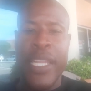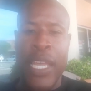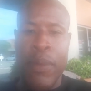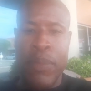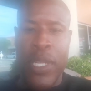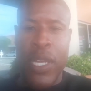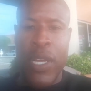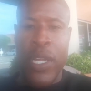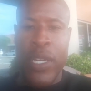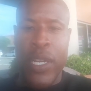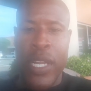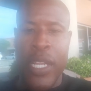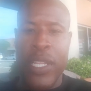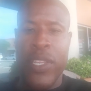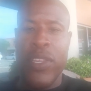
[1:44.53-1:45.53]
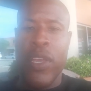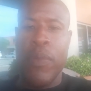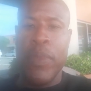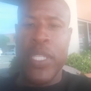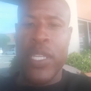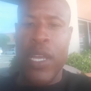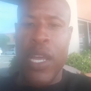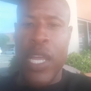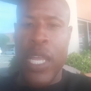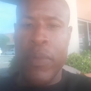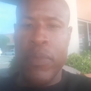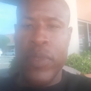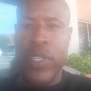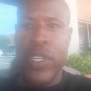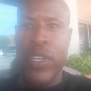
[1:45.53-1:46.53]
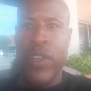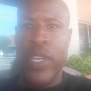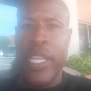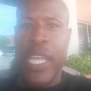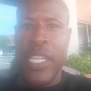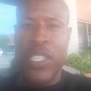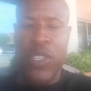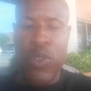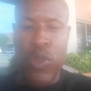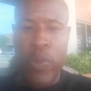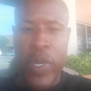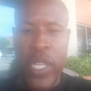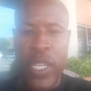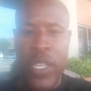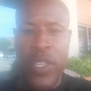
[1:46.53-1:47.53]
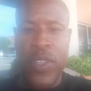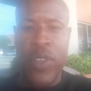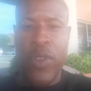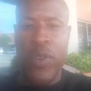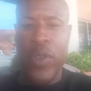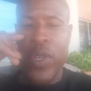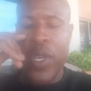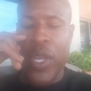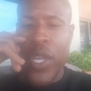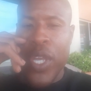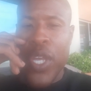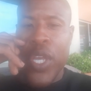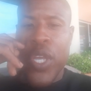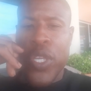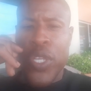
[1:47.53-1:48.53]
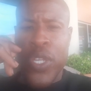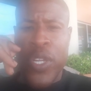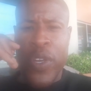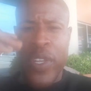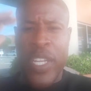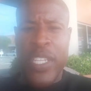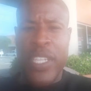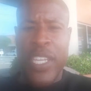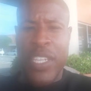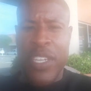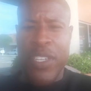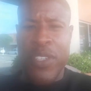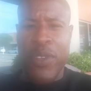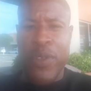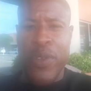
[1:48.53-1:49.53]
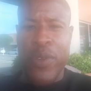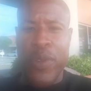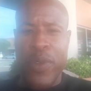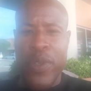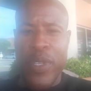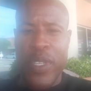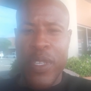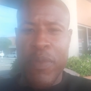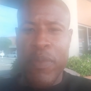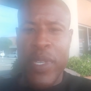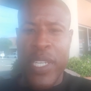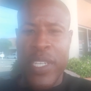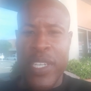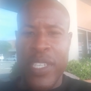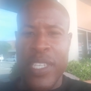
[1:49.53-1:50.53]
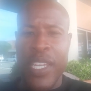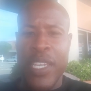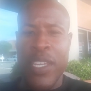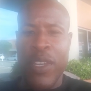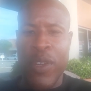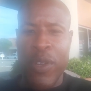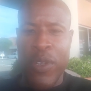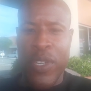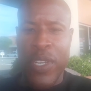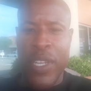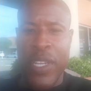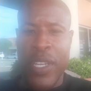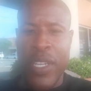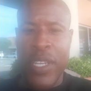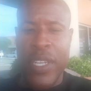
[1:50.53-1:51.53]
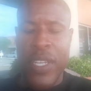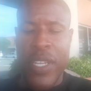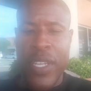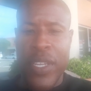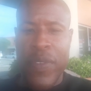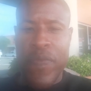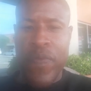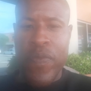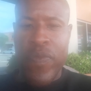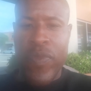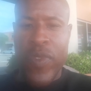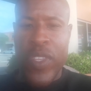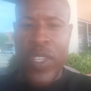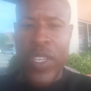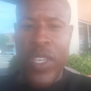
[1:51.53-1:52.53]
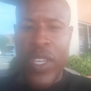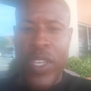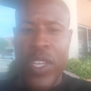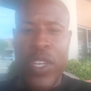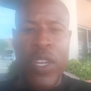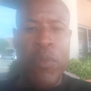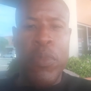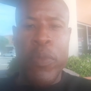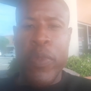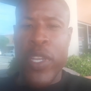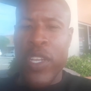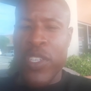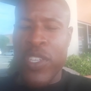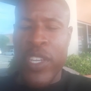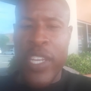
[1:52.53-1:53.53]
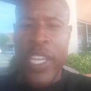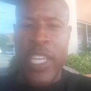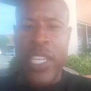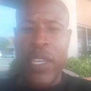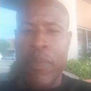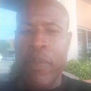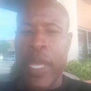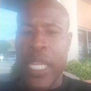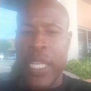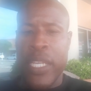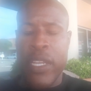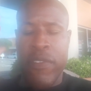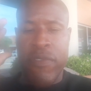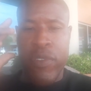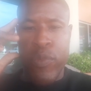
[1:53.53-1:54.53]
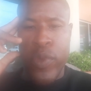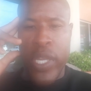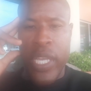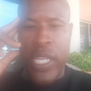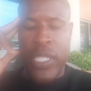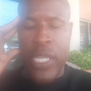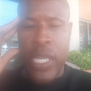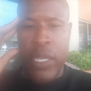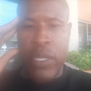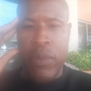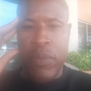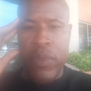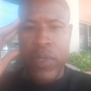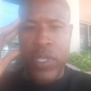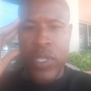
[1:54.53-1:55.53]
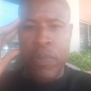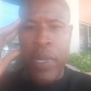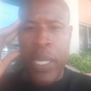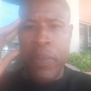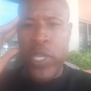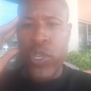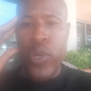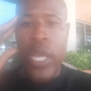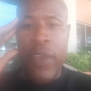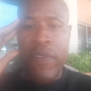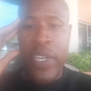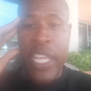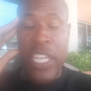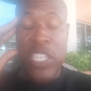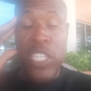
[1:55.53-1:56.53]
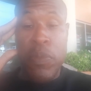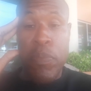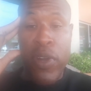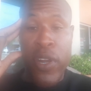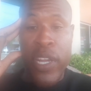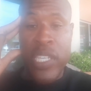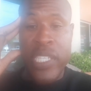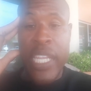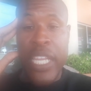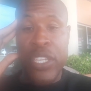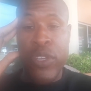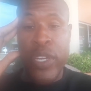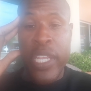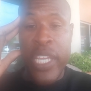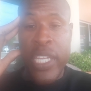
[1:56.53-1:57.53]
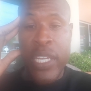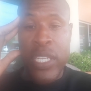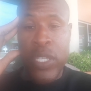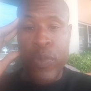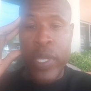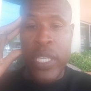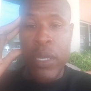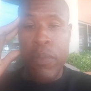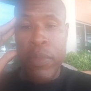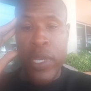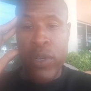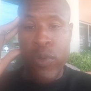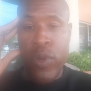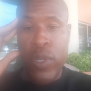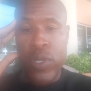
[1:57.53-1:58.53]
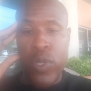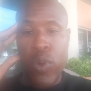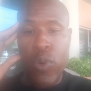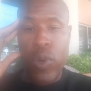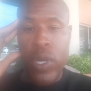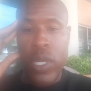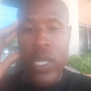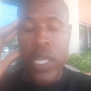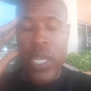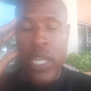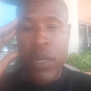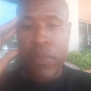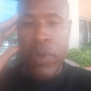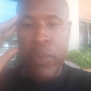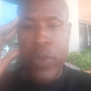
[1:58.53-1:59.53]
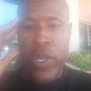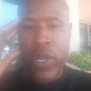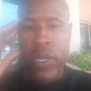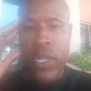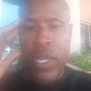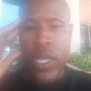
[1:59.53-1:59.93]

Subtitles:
damped on in summertime. You know, it gets humid. So, you know, in addition to the beaches and the ocean, you know, Bermuda's unique in many different ways, and maybe you haven't experienced that uniqueness when you've been on a tour in Bermuda.